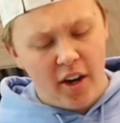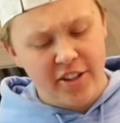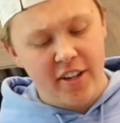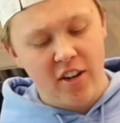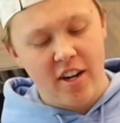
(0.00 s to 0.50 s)

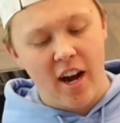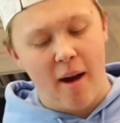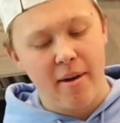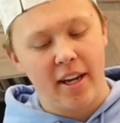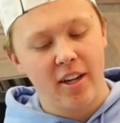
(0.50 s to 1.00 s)
Honestly, if you're
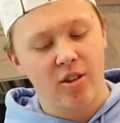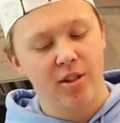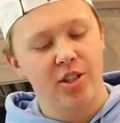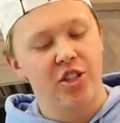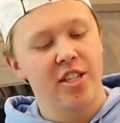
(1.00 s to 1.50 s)
not making your
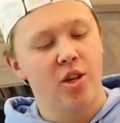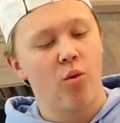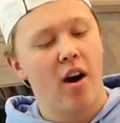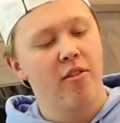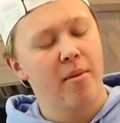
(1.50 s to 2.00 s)
grilled cheese in a
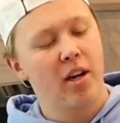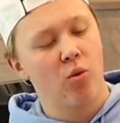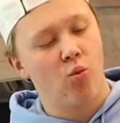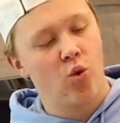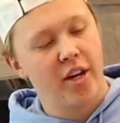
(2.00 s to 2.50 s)
waffle
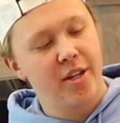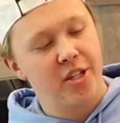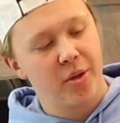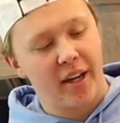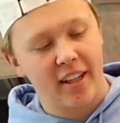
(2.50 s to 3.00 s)
maker, what are you
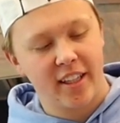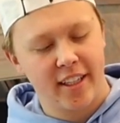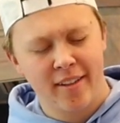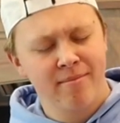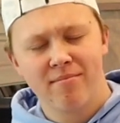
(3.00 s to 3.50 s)
doing? Like,
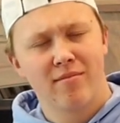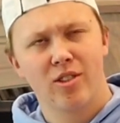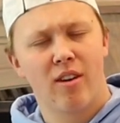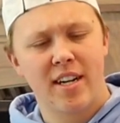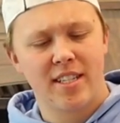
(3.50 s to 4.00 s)

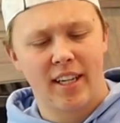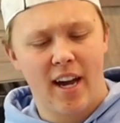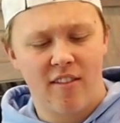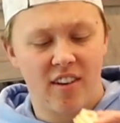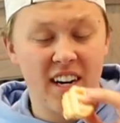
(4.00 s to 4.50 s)
greatest thing
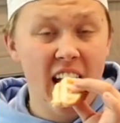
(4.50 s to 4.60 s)
ever.